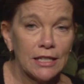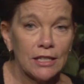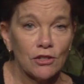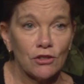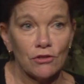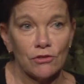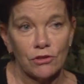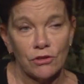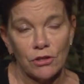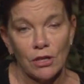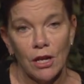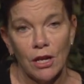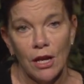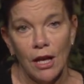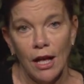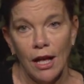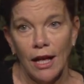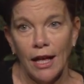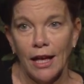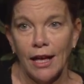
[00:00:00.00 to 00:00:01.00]
years,
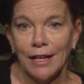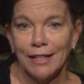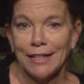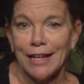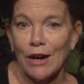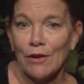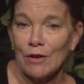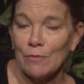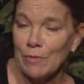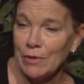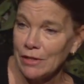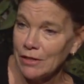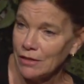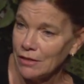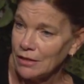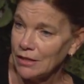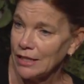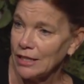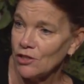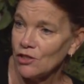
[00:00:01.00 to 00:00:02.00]
and now I've
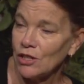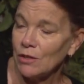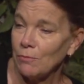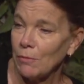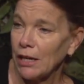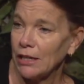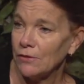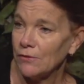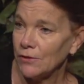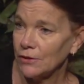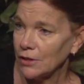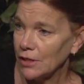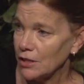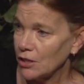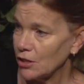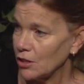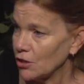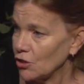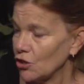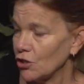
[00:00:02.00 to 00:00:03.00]
been teaching
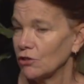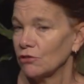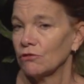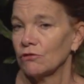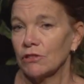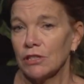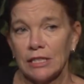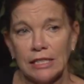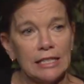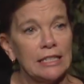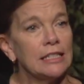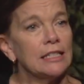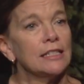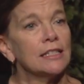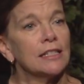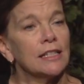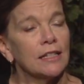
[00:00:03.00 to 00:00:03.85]
mindfulness to children, teens,